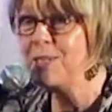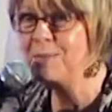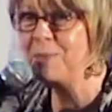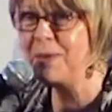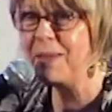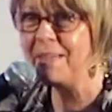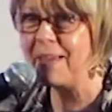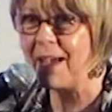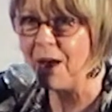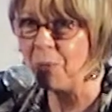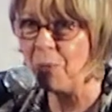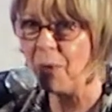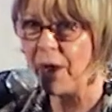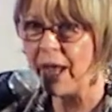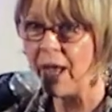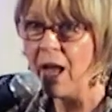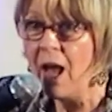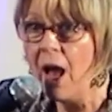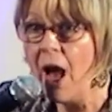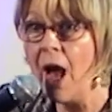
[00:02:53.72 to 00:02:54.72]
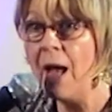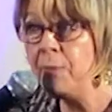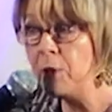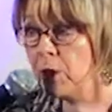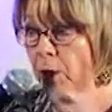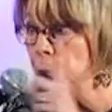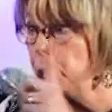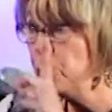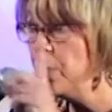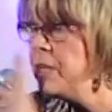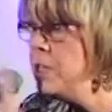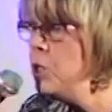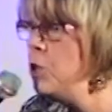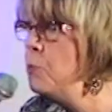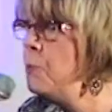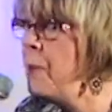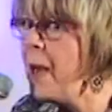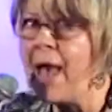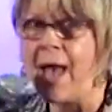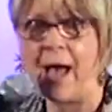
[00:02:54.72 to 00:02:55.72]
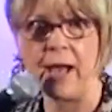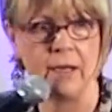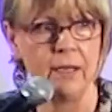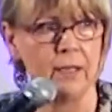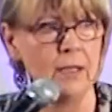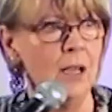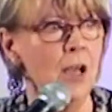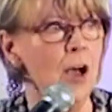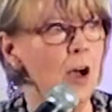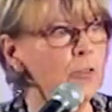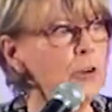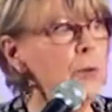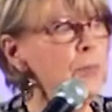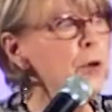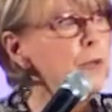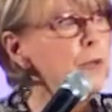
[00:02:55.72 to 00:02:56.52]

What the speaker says: be that way. I'm going to bring you back from the